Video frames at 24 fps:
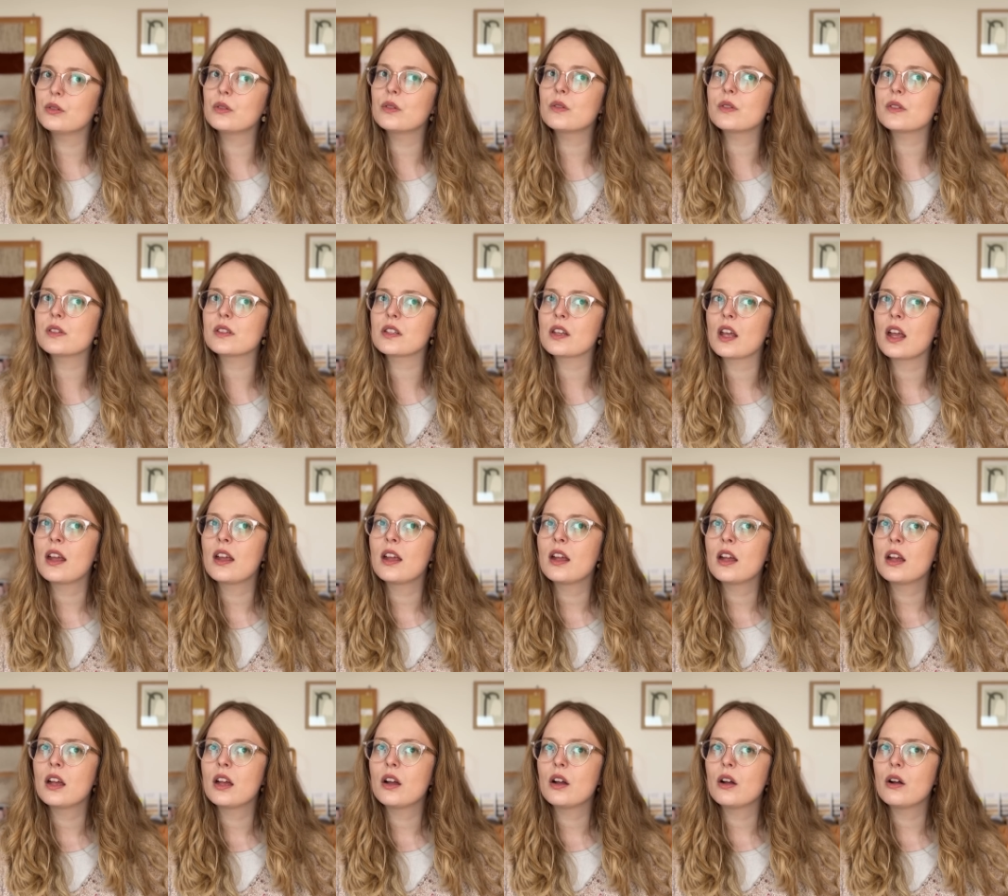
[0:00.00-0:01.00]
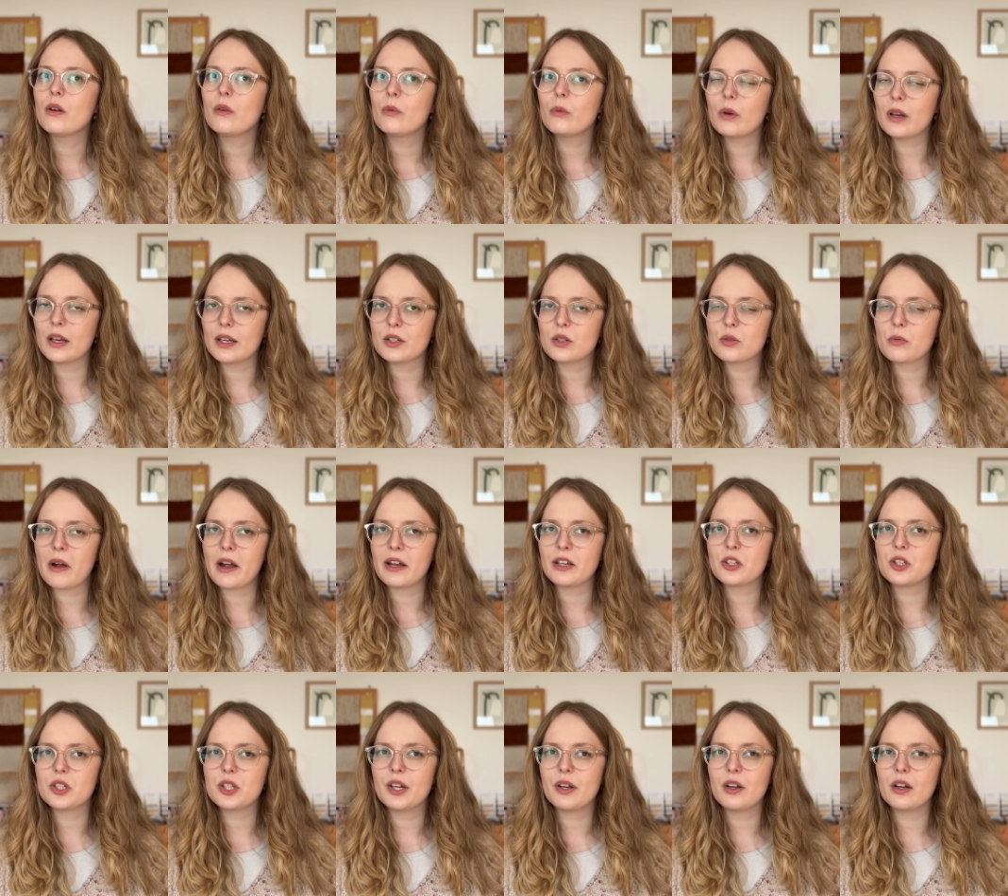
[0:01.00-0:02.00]
who's woolentwine,
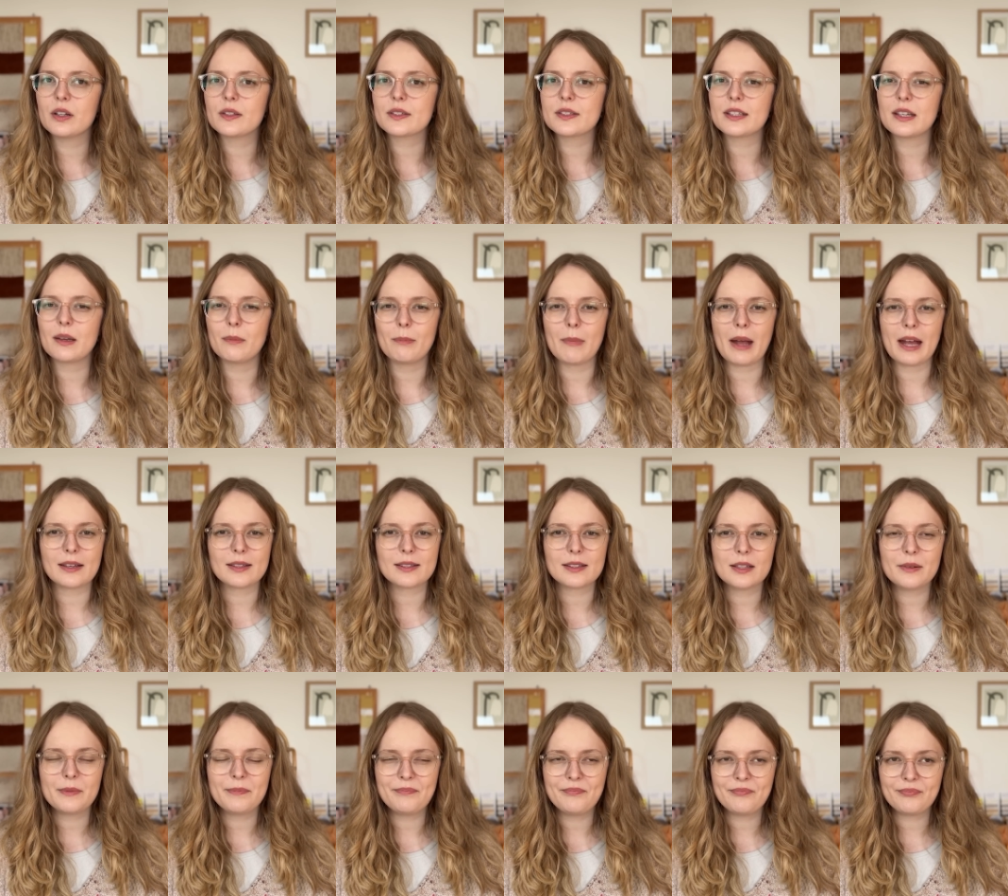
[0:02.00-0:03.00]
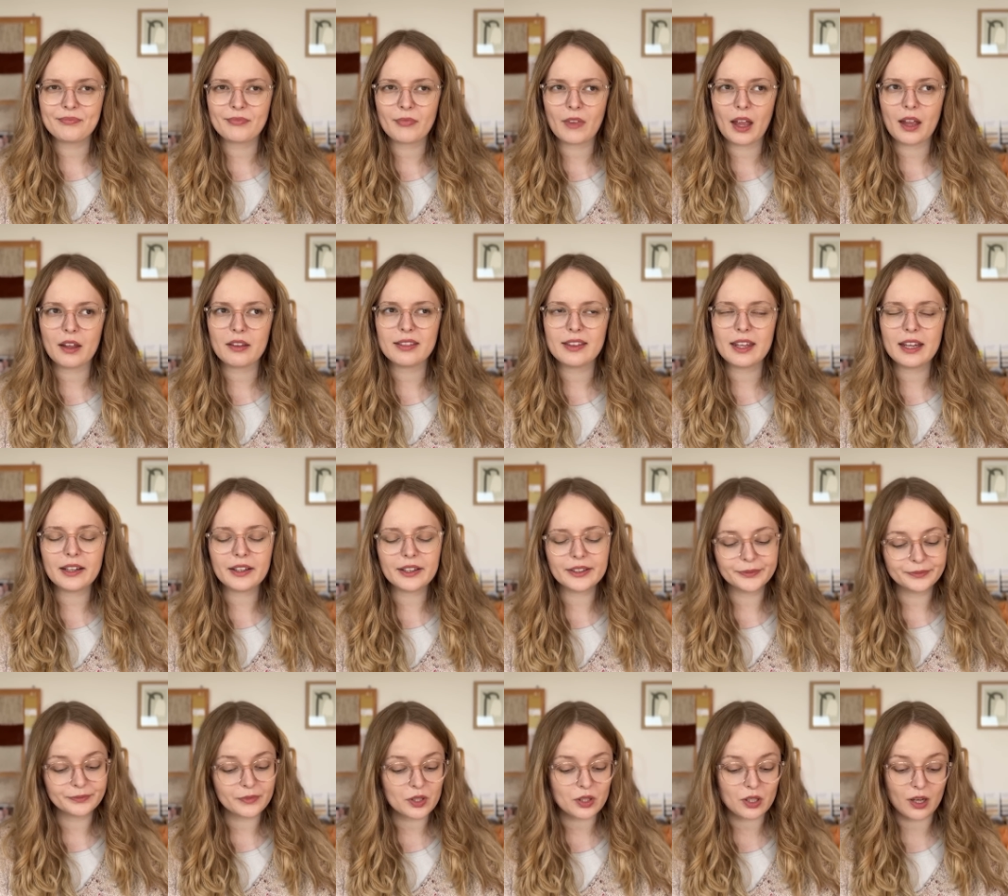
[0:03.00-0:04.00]
she calls it Massam, I think.
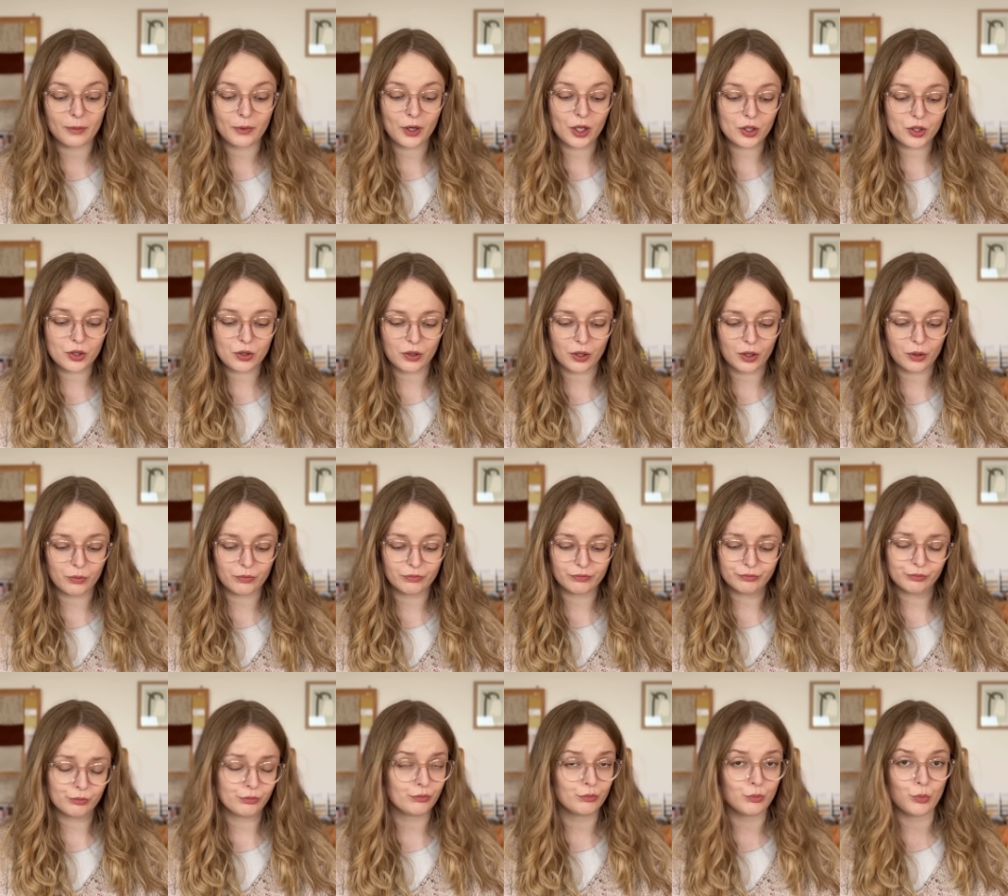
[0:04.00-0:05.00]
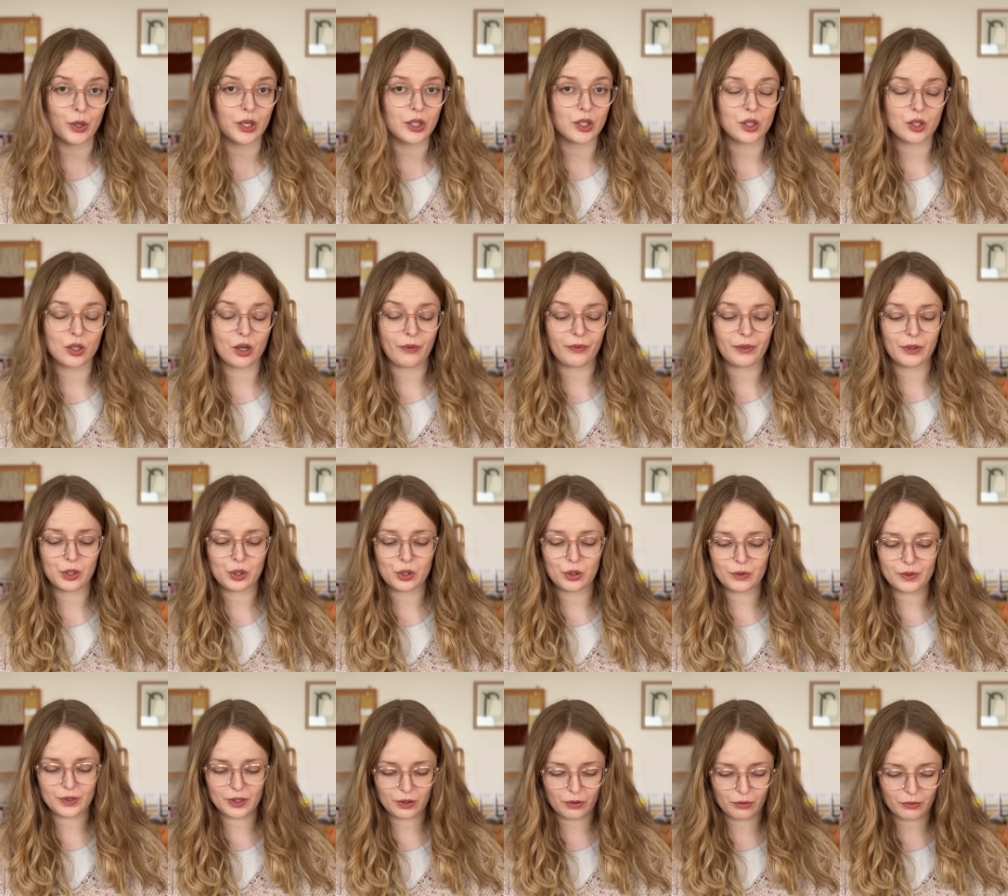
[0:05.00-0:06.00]
So I'm not sure which of the two
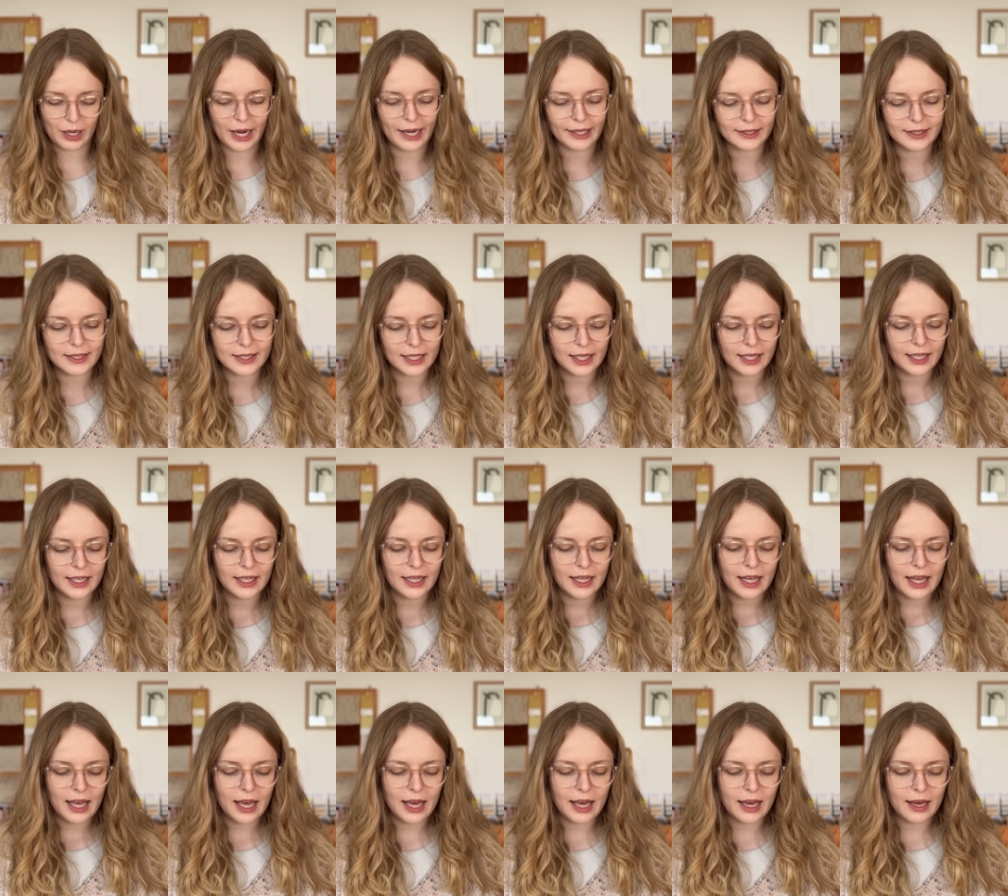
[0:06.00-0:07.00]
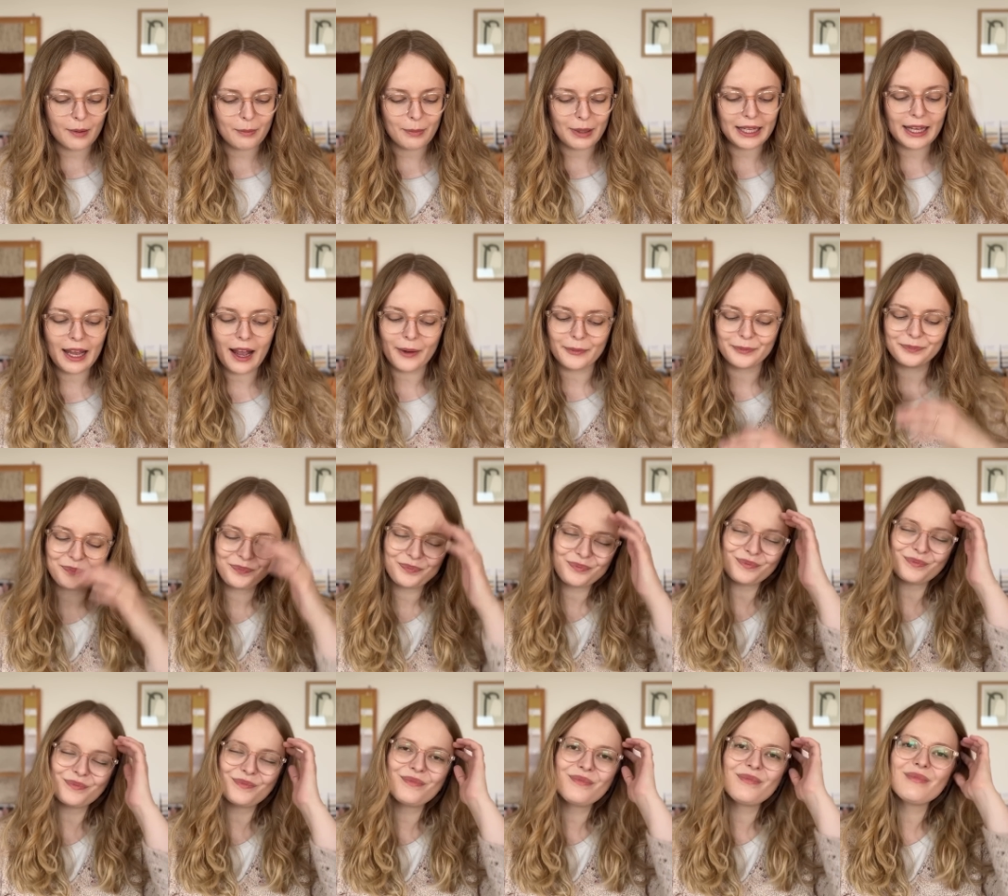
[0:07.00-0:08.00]
is correct. But yeah,
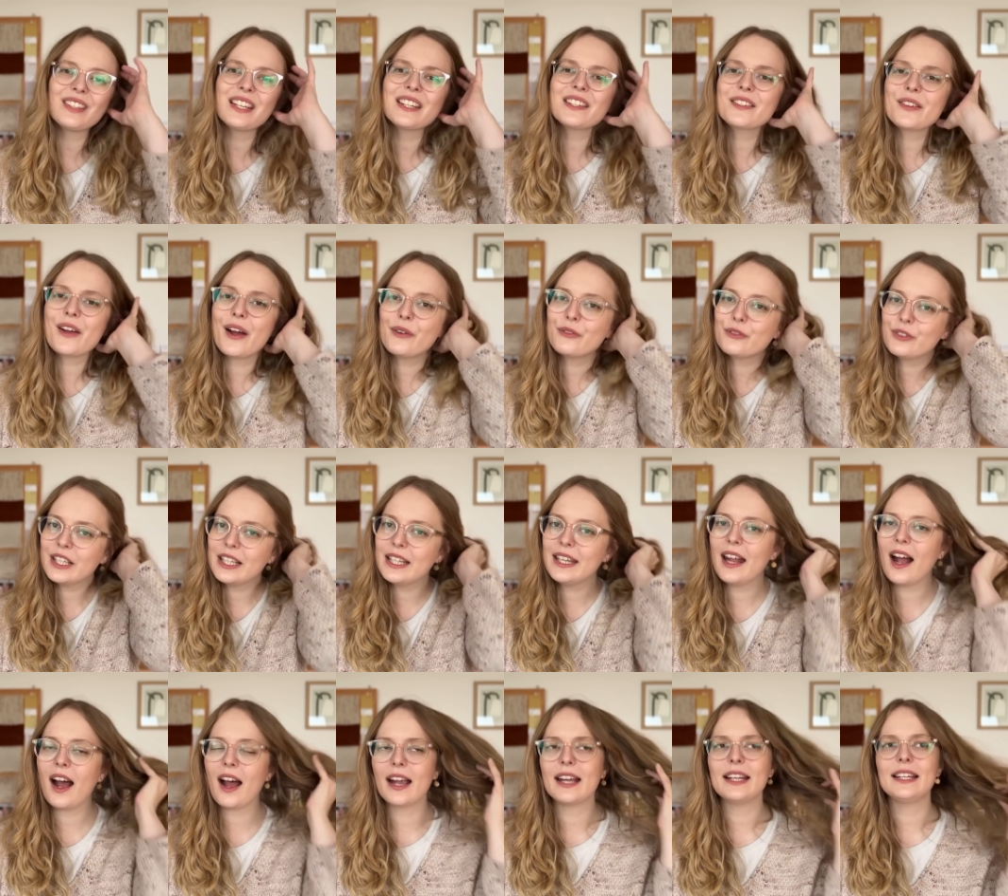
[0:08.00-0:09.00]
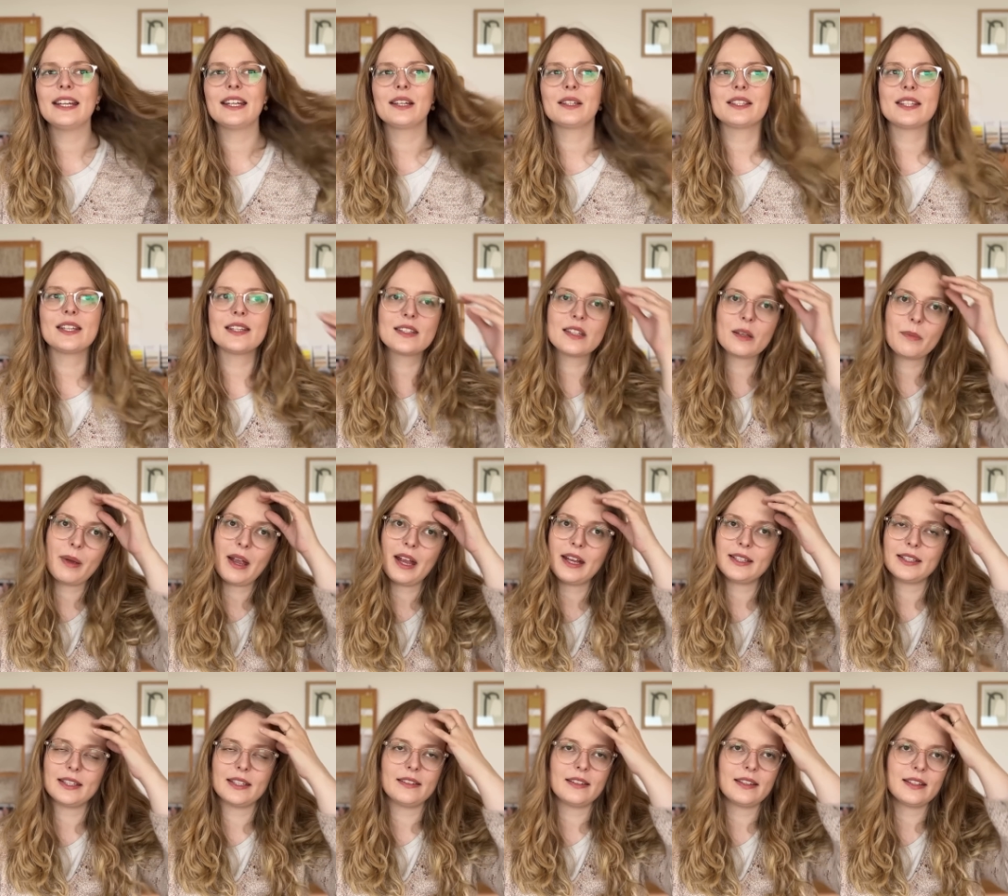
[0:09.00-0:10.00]
so I really highly
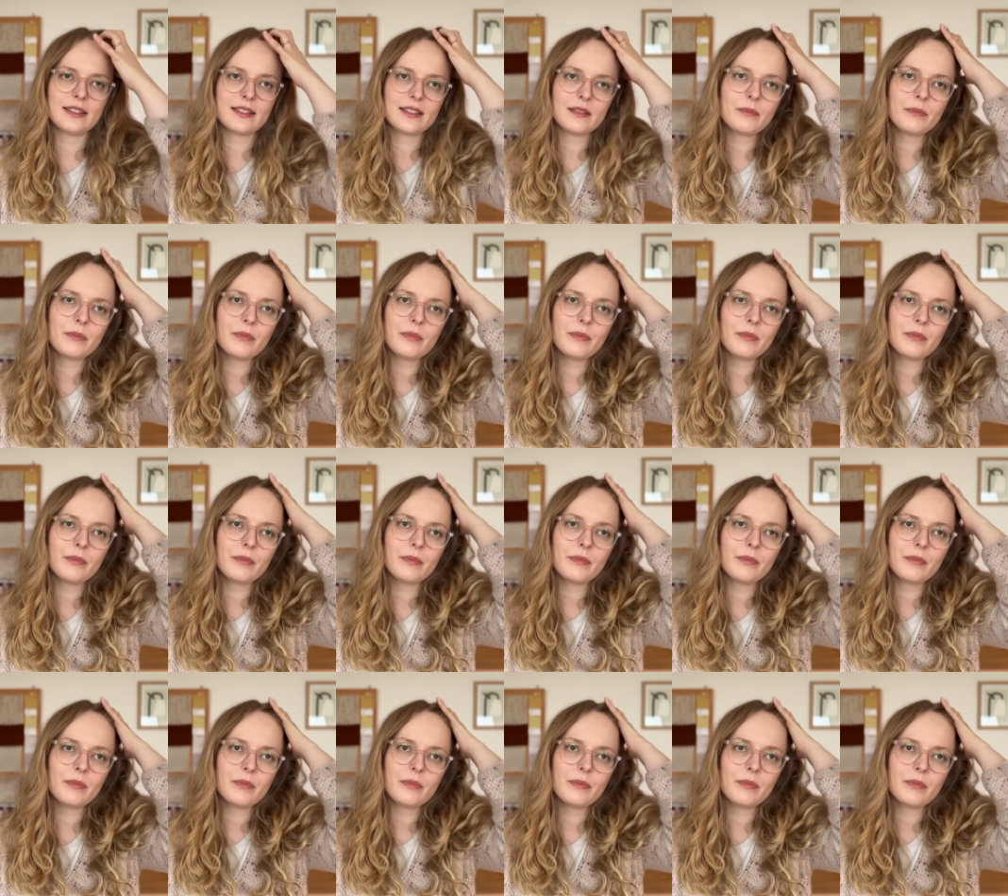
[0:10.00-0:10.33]
anticipated this